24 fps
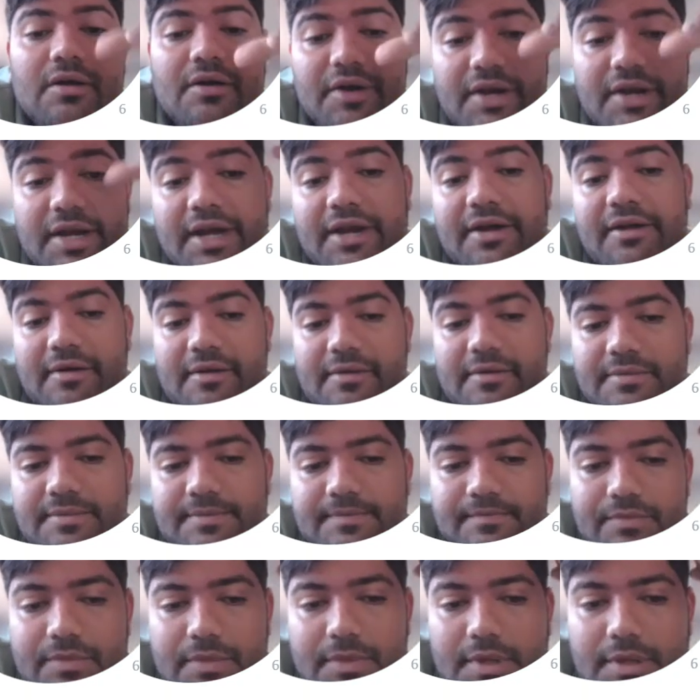a grade.
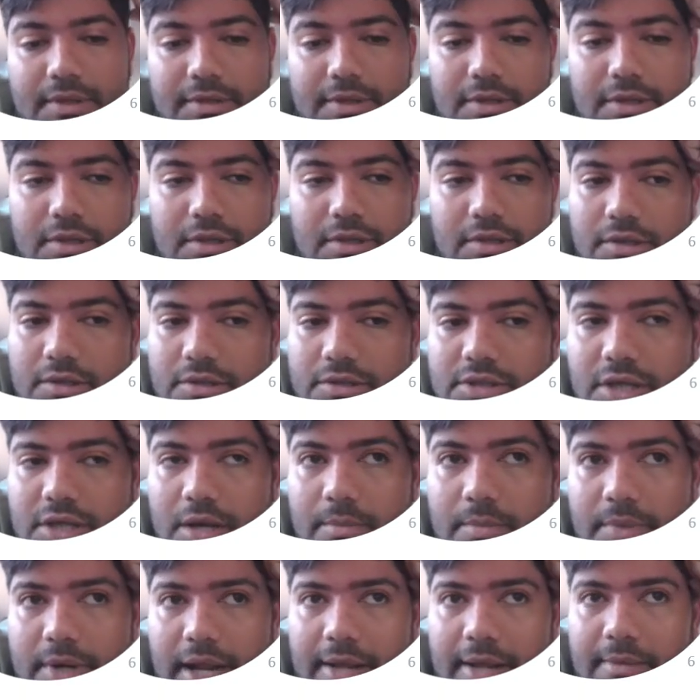
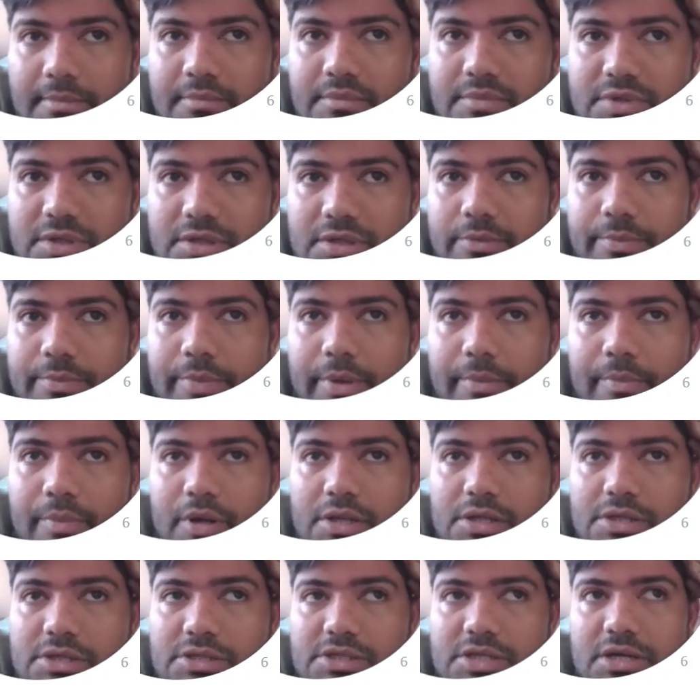Sometimes
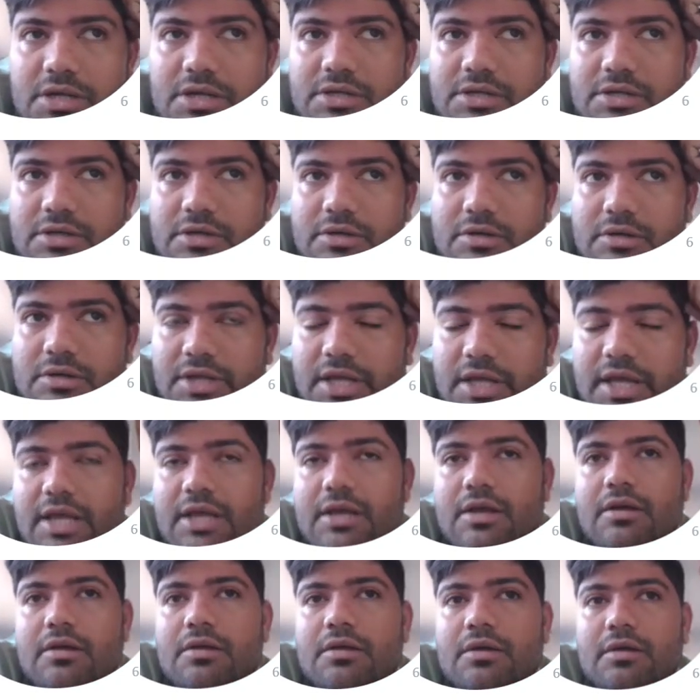people just
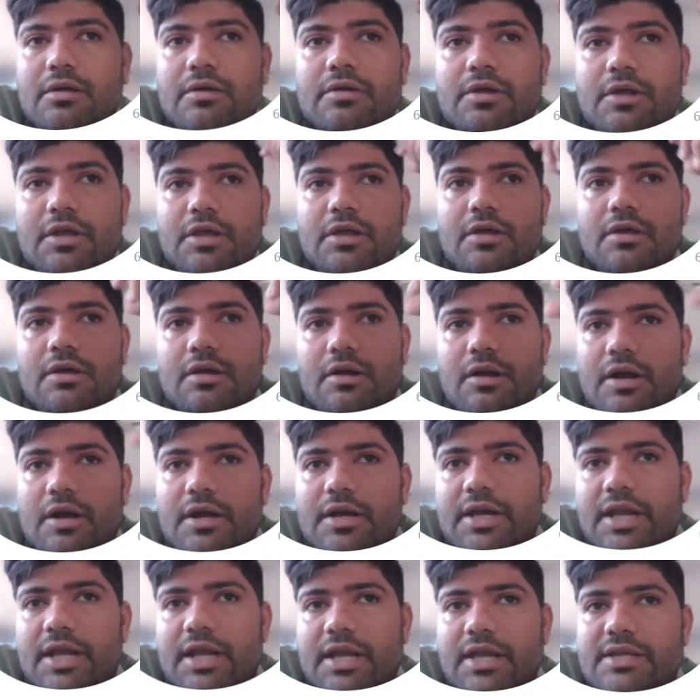think
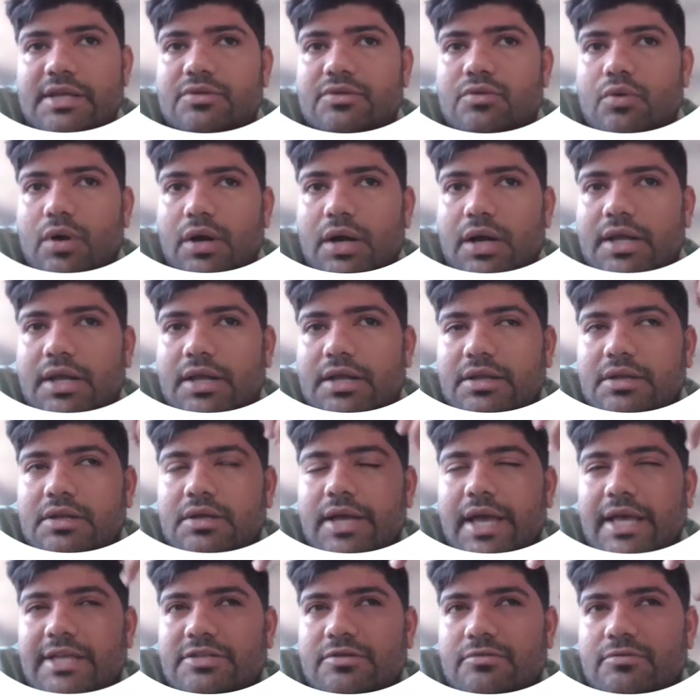learning is only
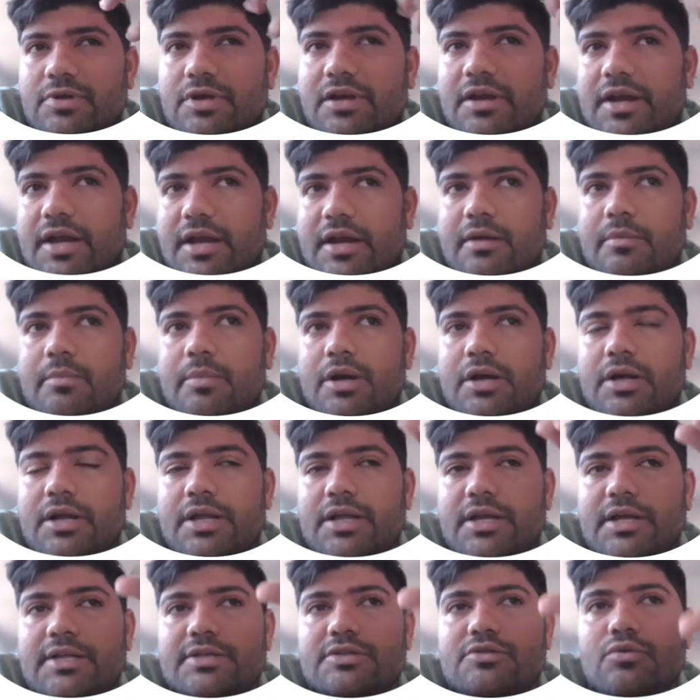the achieve the grade, but
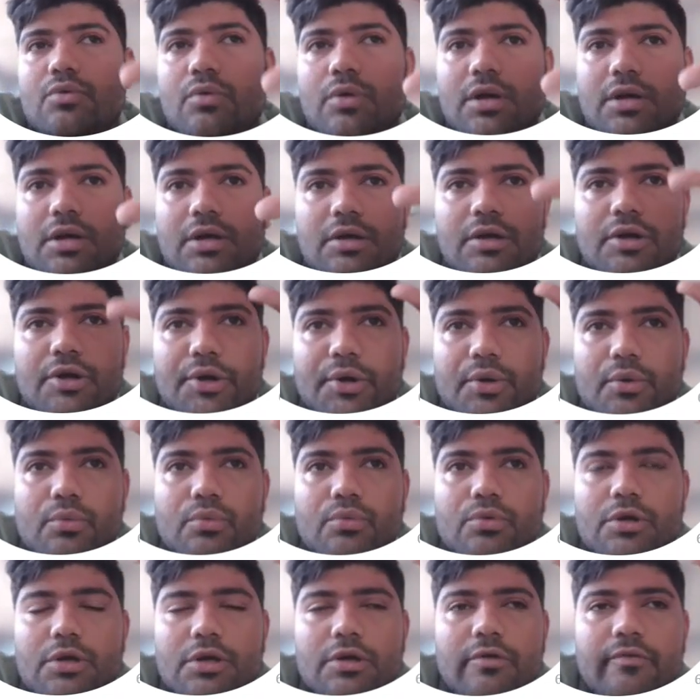it is not
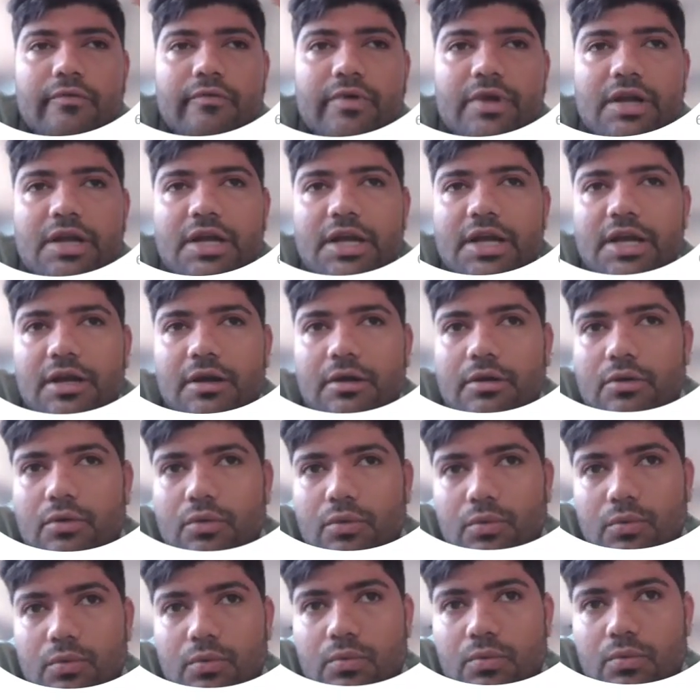true. We need
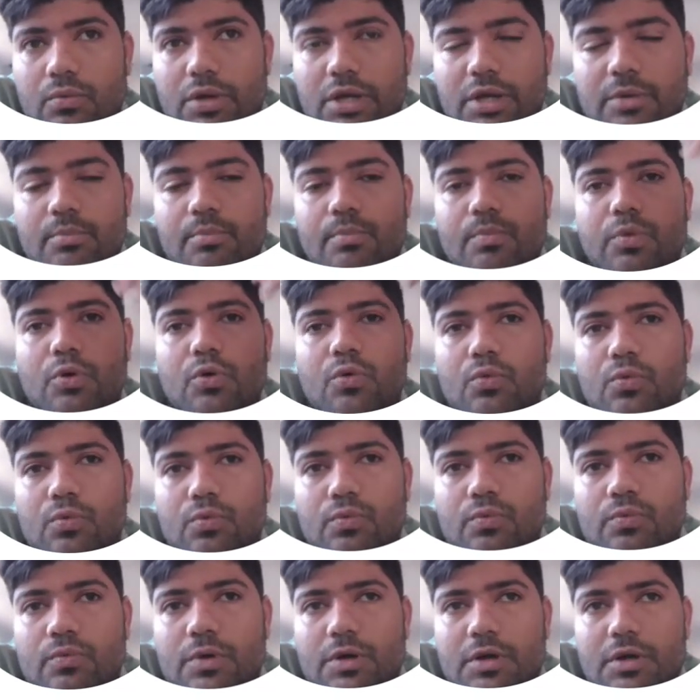to
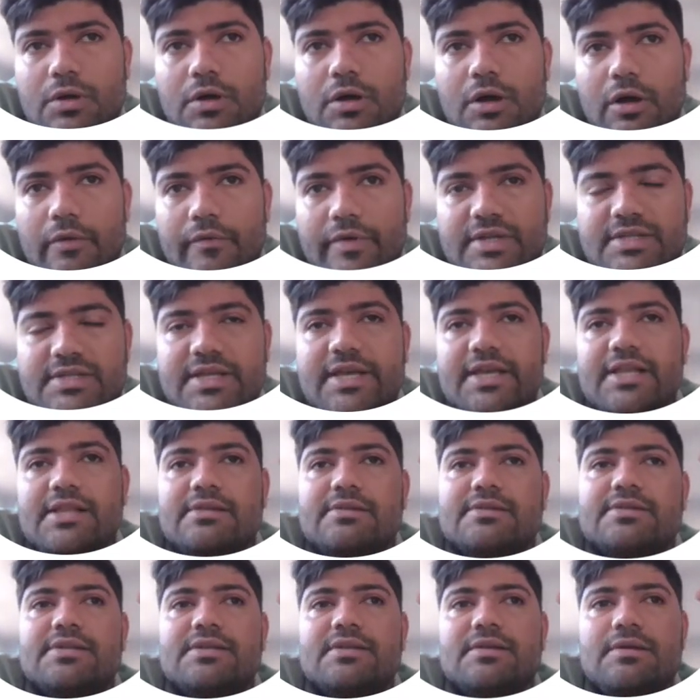improve our
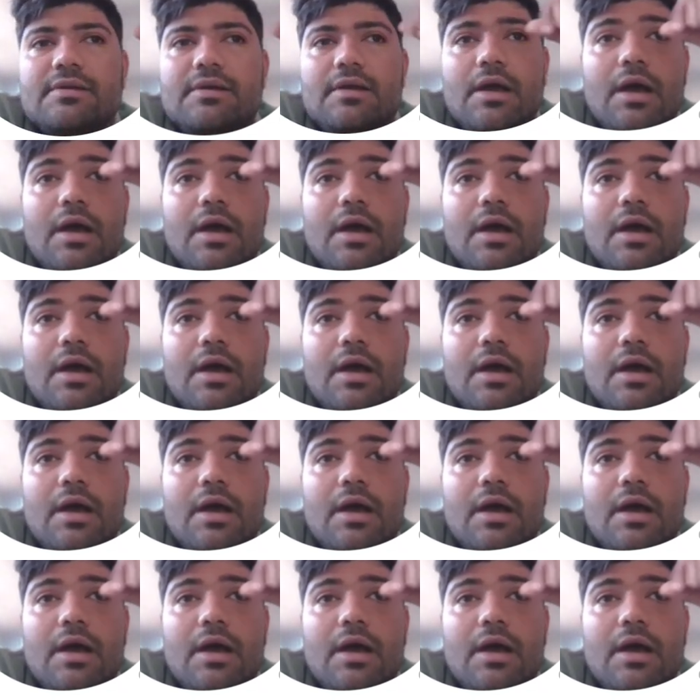skills,